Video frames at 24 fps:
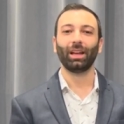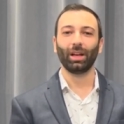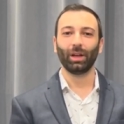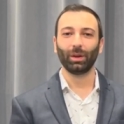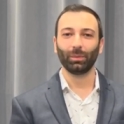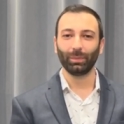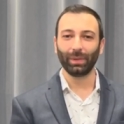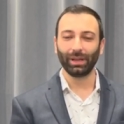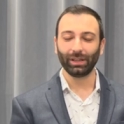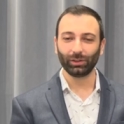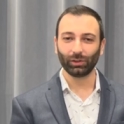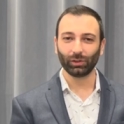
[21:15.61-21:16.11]

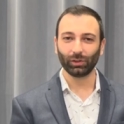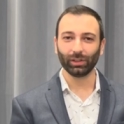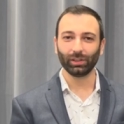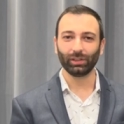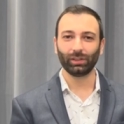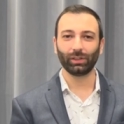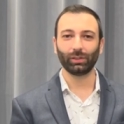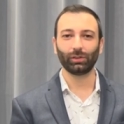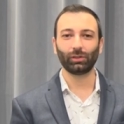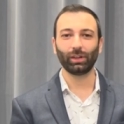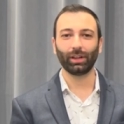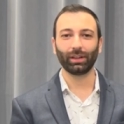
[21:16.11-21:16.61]
Make sure
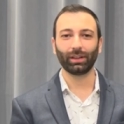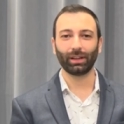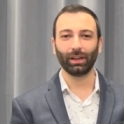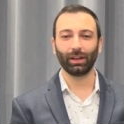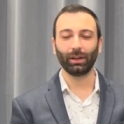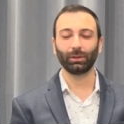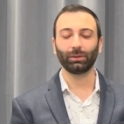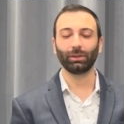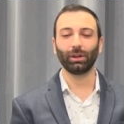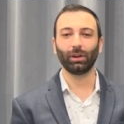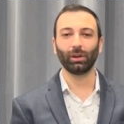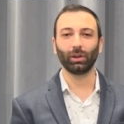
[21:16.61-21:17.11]
to check
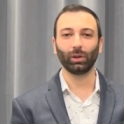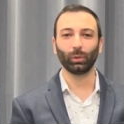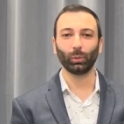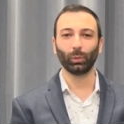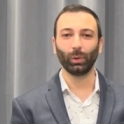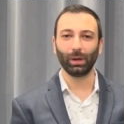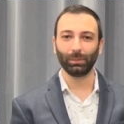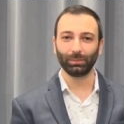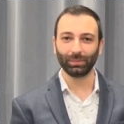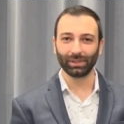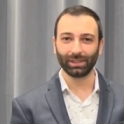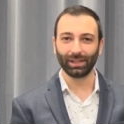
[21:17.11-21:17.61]
out our
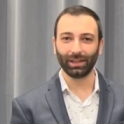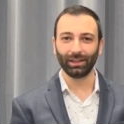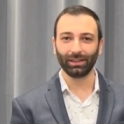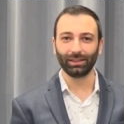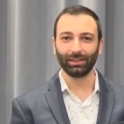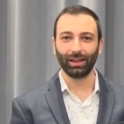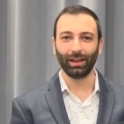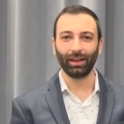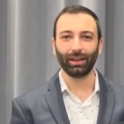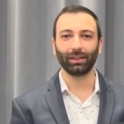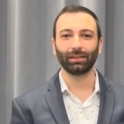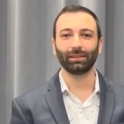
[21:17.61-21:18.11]

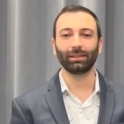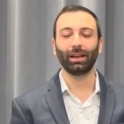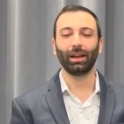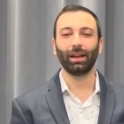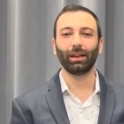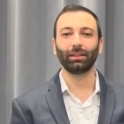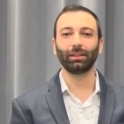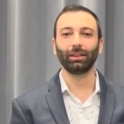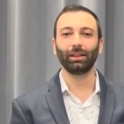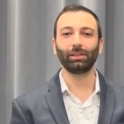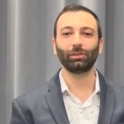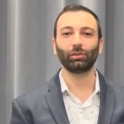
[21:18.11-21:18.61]
website at
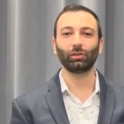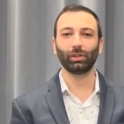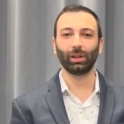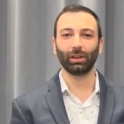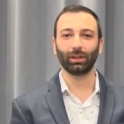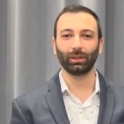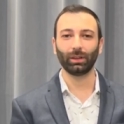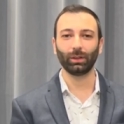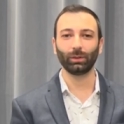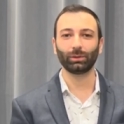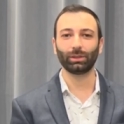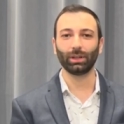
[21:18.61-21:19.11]

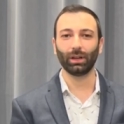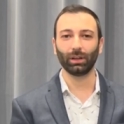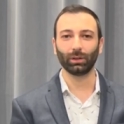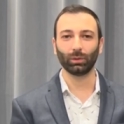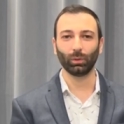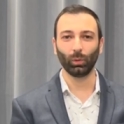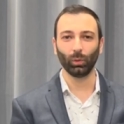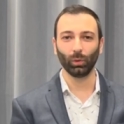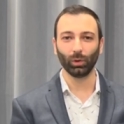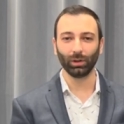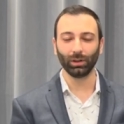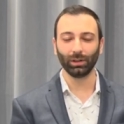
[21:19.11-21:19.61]

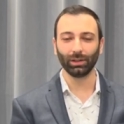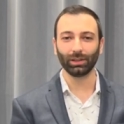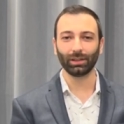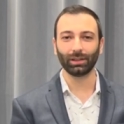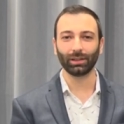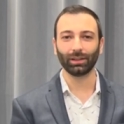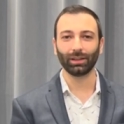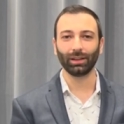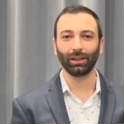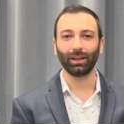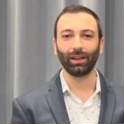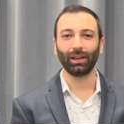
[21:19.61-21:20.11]
lacello.org
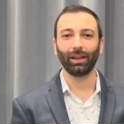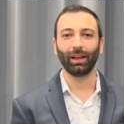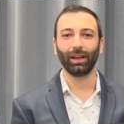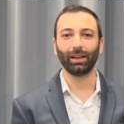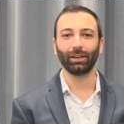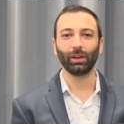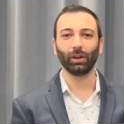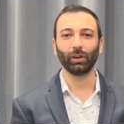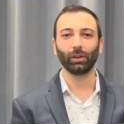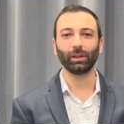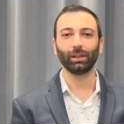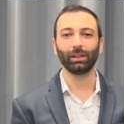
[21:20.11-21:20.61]
and
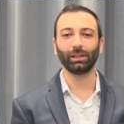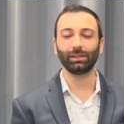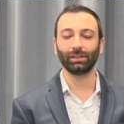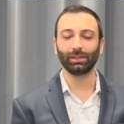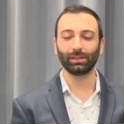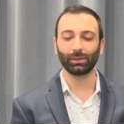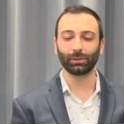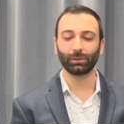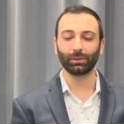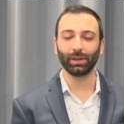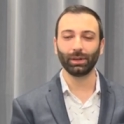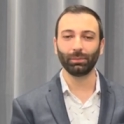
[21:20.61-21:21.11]
our
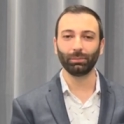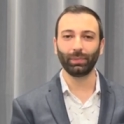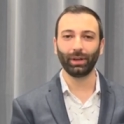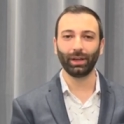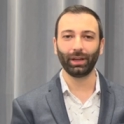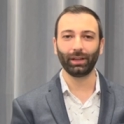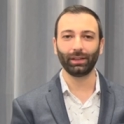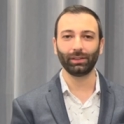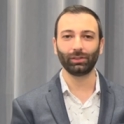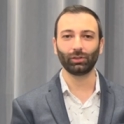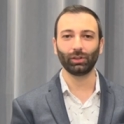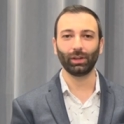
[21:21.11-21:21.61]
Instagram
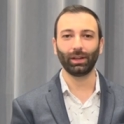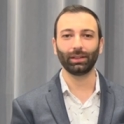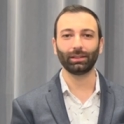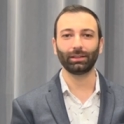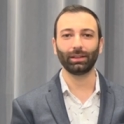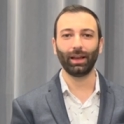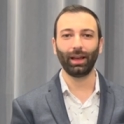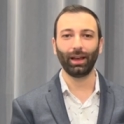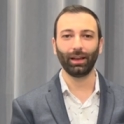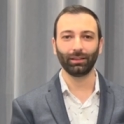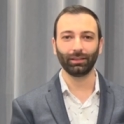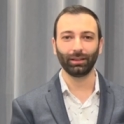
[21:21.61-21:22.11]
page
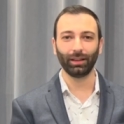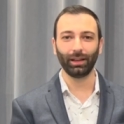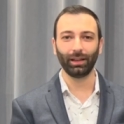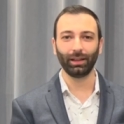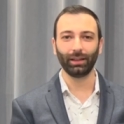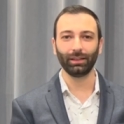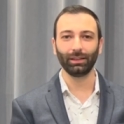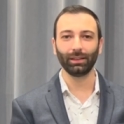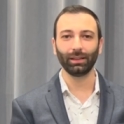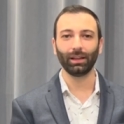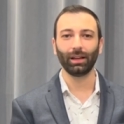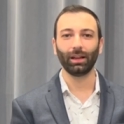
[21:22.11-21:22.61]
at
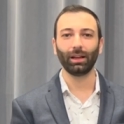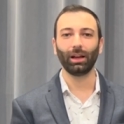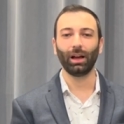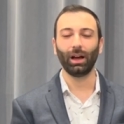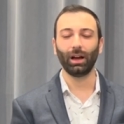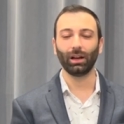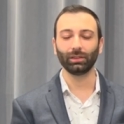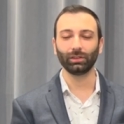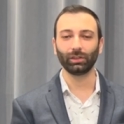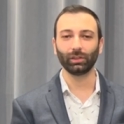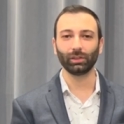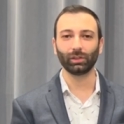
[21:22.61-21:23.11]

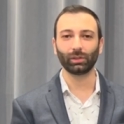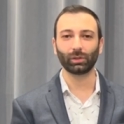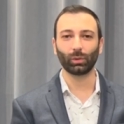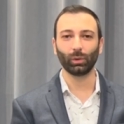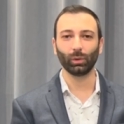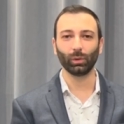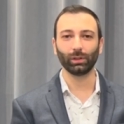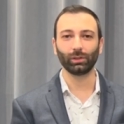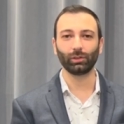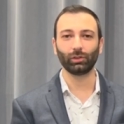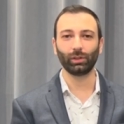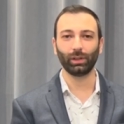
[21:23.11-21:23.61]

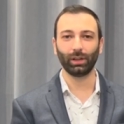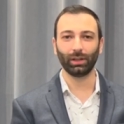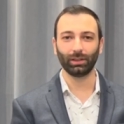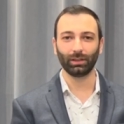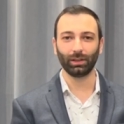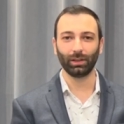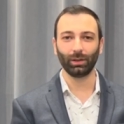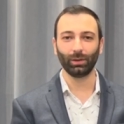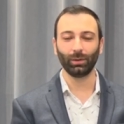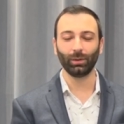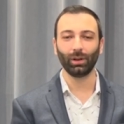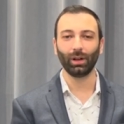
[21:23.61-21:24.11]

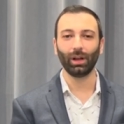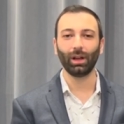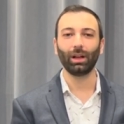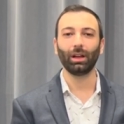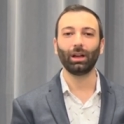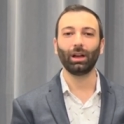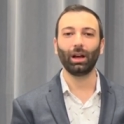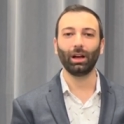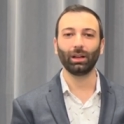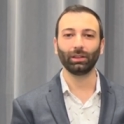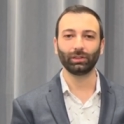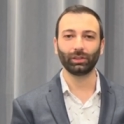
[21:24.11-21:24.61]

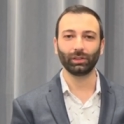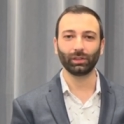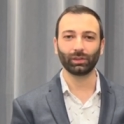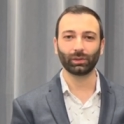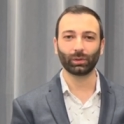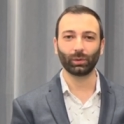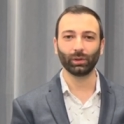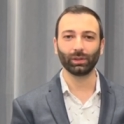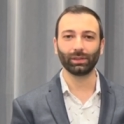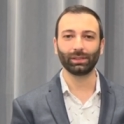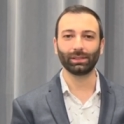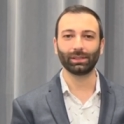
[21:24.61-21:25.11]

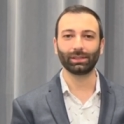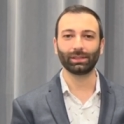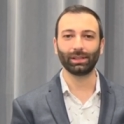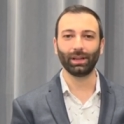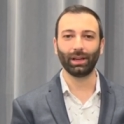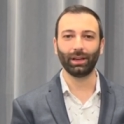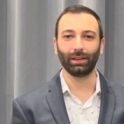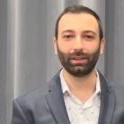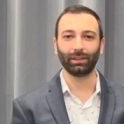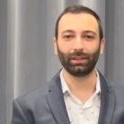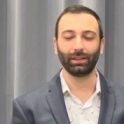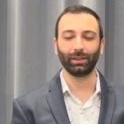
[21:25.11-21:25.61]

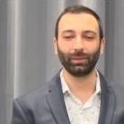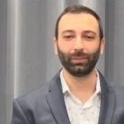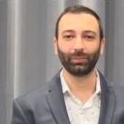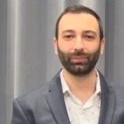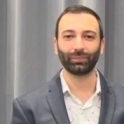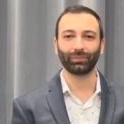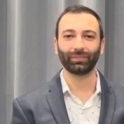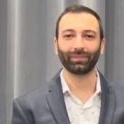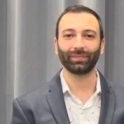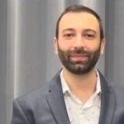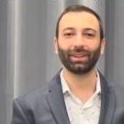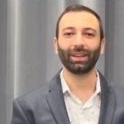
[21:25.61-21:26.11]
la_cello_society.
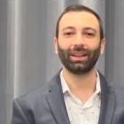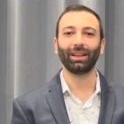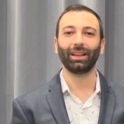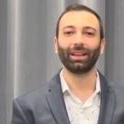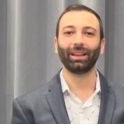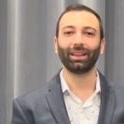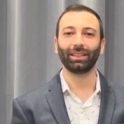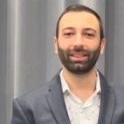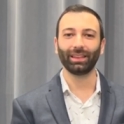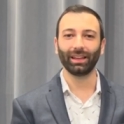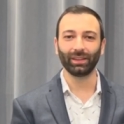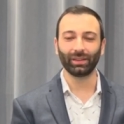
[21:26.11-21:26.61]

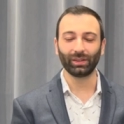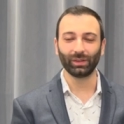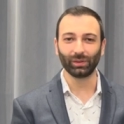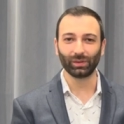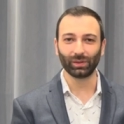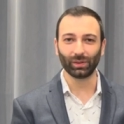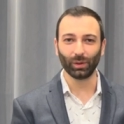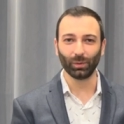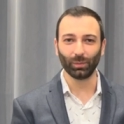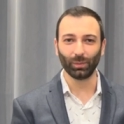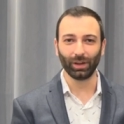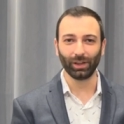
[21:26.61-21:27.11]
Thank you
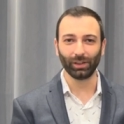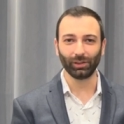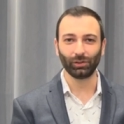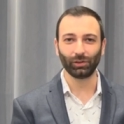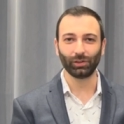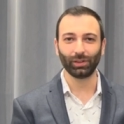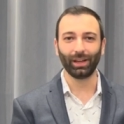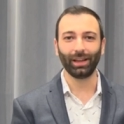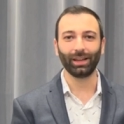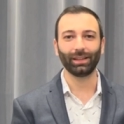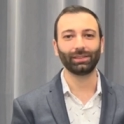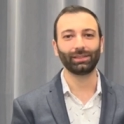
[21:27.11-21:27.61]
so much
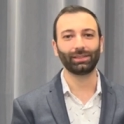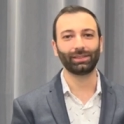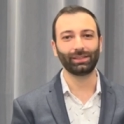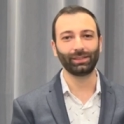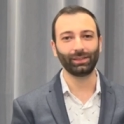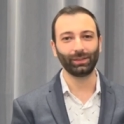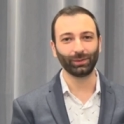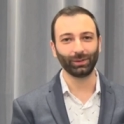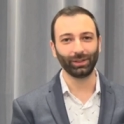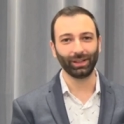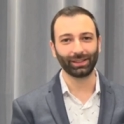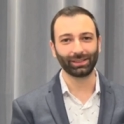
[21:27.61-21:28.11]
and see
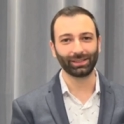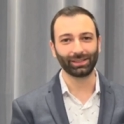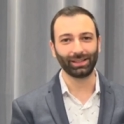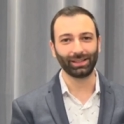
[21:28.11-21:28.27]
you next